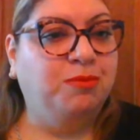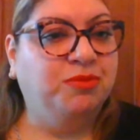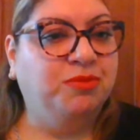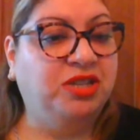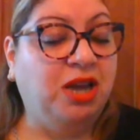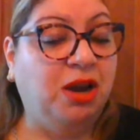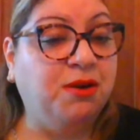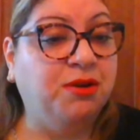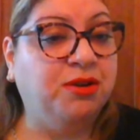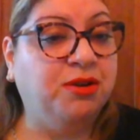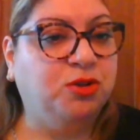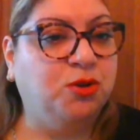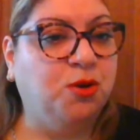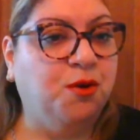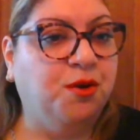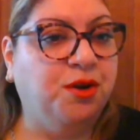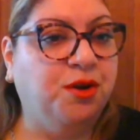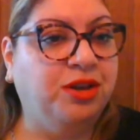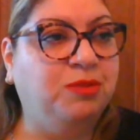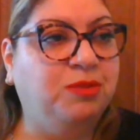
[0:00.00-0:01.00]

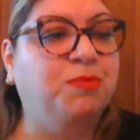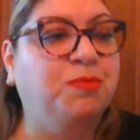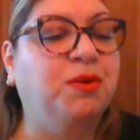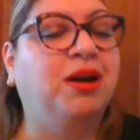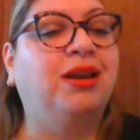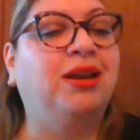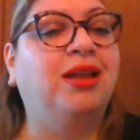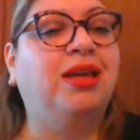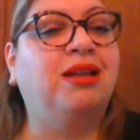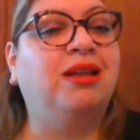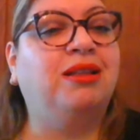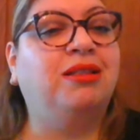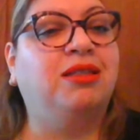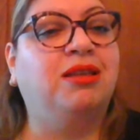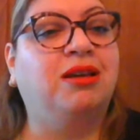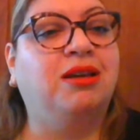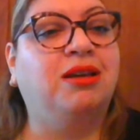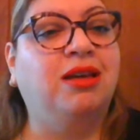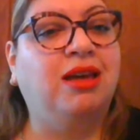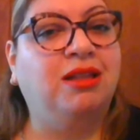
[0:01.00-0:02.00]
territories, but in
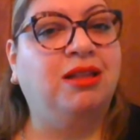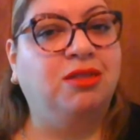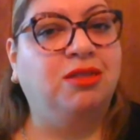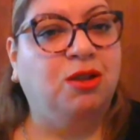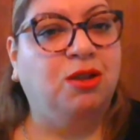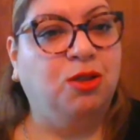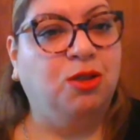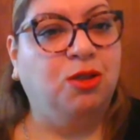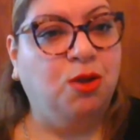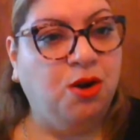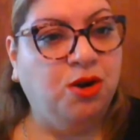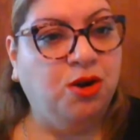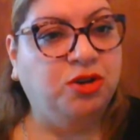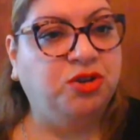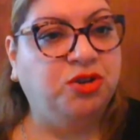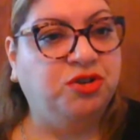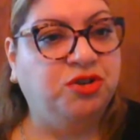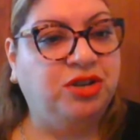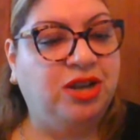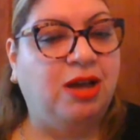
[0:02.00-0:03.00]
the larger
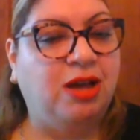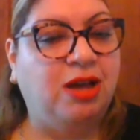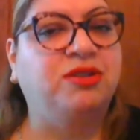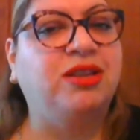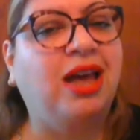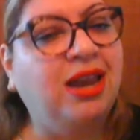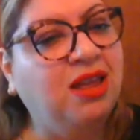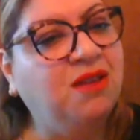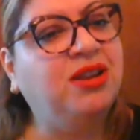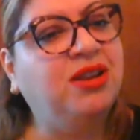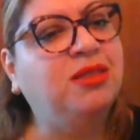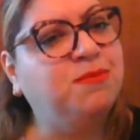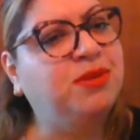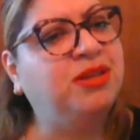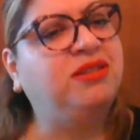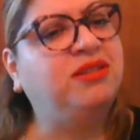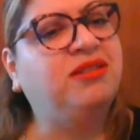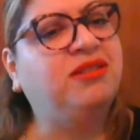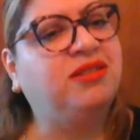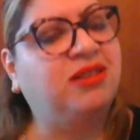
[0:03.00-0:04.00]
towns and even in the
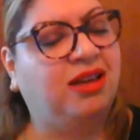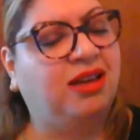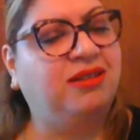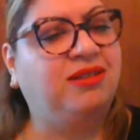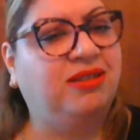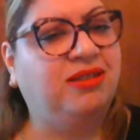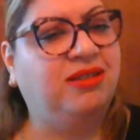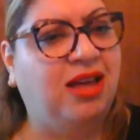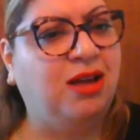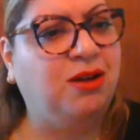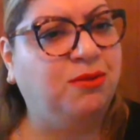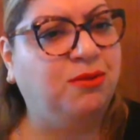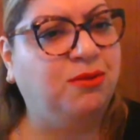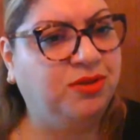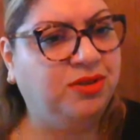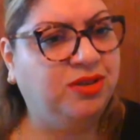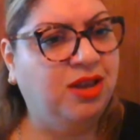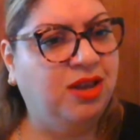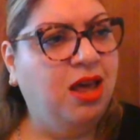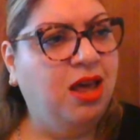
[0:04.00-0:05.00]
mid-sized
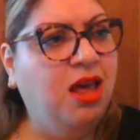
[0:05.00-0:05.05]
towns,